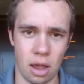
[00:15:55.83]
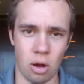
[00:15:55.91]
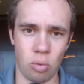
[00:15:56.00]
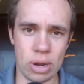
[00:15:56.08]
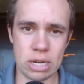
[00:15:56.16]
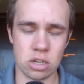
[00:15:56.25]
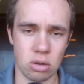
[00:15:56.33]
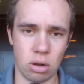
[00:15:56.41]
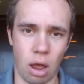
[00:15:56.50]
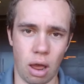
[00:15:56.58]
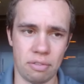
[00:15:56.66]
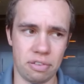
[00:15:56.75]
a regional
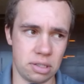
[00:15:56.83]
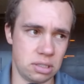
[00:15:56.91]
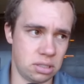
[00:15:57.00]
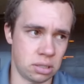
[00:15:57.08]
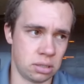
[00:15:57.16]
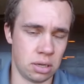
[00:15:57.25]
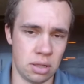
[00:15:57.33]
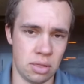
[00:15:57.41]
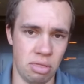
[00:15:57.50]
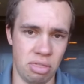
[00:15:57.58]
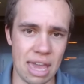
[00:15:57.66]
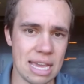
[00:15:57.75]
conference,
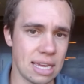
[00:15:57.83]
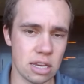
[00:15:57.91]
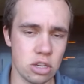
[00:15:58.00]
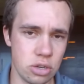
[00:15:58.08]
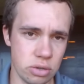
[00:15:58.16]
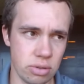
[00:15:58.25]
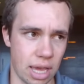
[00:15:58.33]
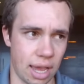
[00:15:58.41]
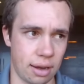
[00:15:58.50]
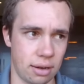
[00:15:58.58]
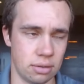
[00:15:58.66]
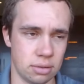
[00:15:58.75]
they can do that.